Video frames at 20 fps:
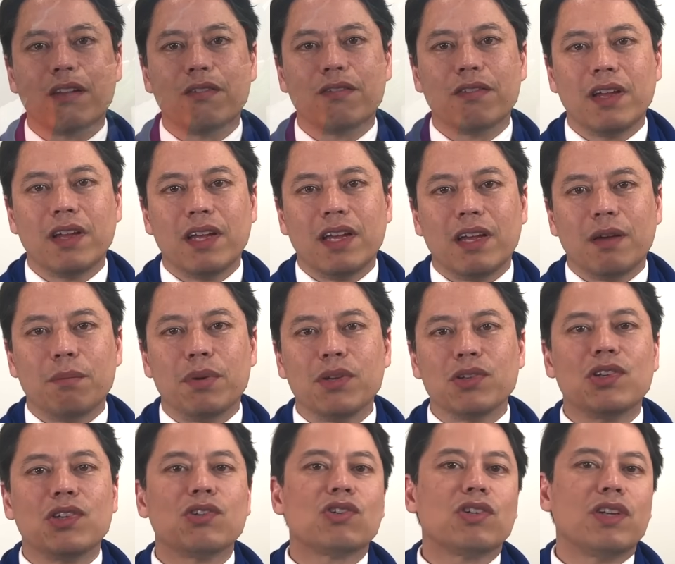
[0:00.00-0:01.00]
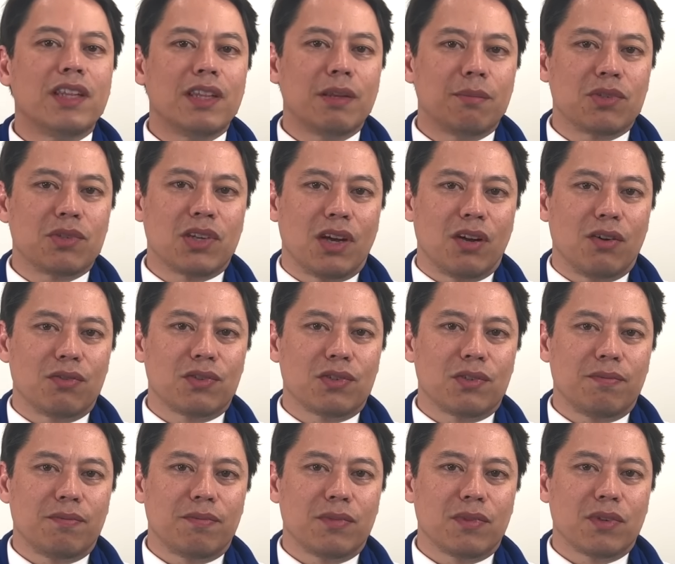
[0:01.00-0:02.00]
of positioning themselves
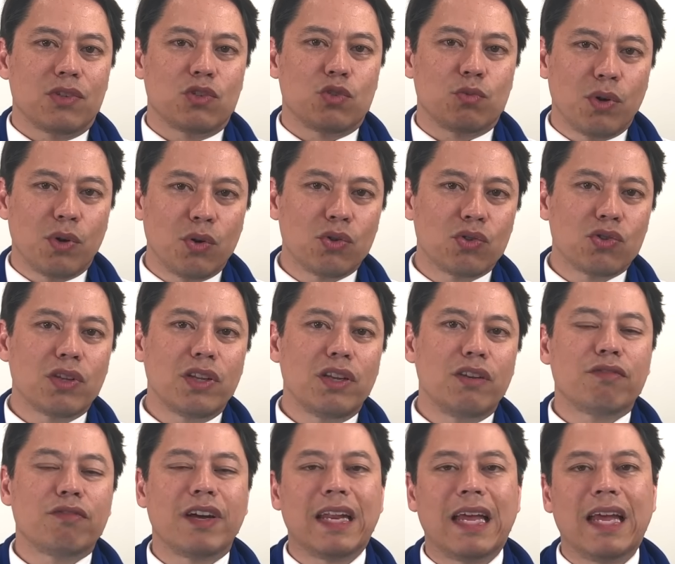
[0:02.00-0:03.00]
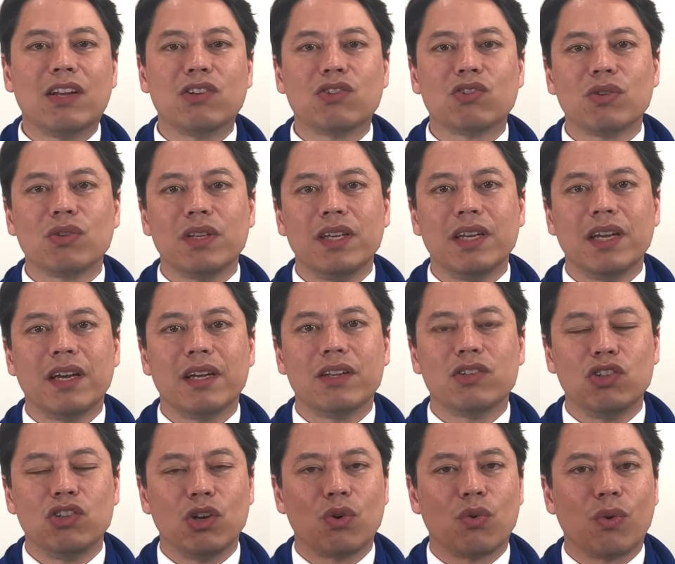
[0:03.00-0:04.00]
spiritually, financially,
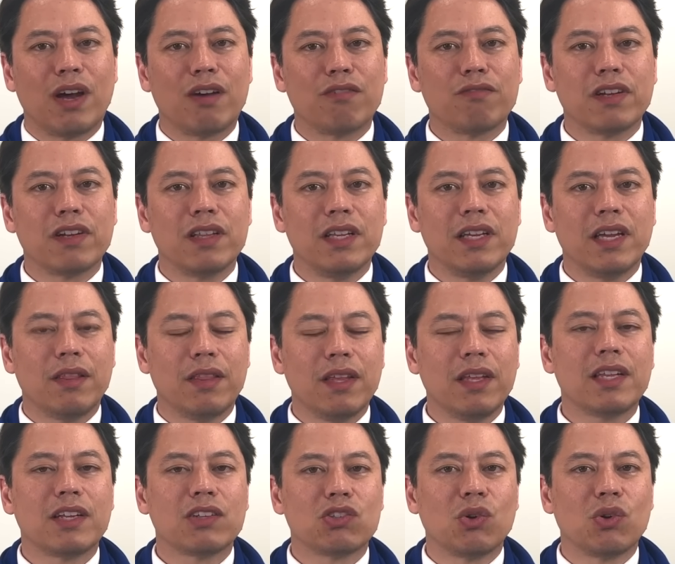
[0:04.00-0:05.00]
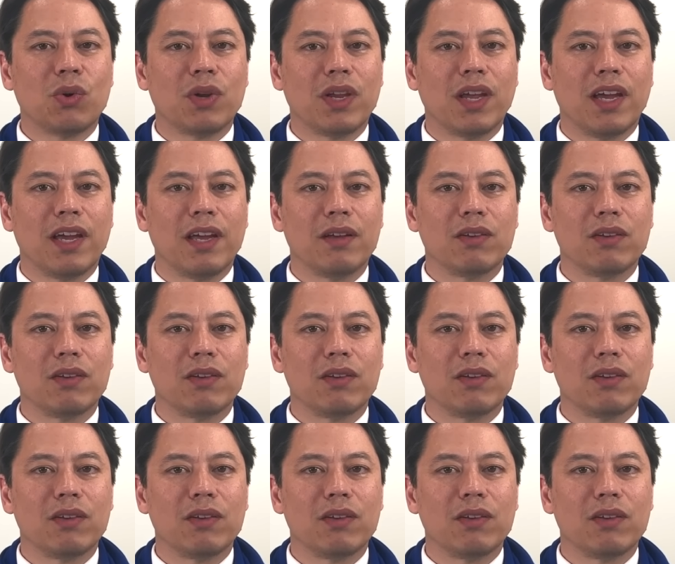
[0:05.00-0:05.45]
geographically. I think that's okay.